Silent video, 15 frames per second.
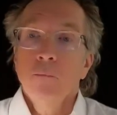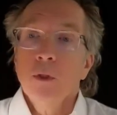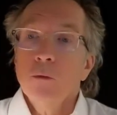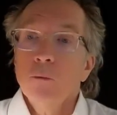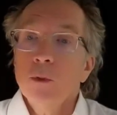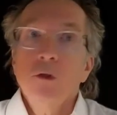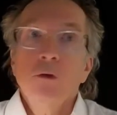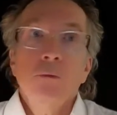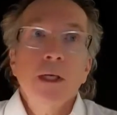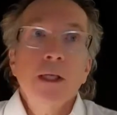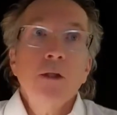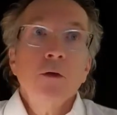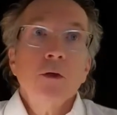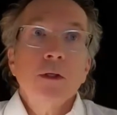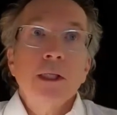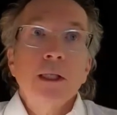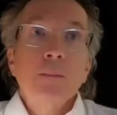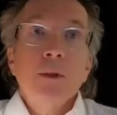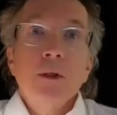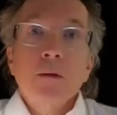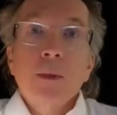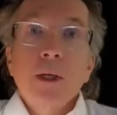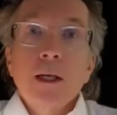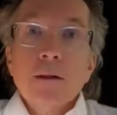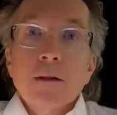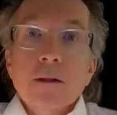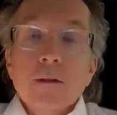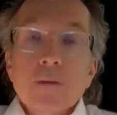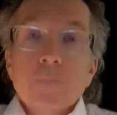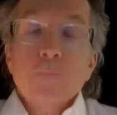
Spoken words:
When you're ready, you can deepen your breath.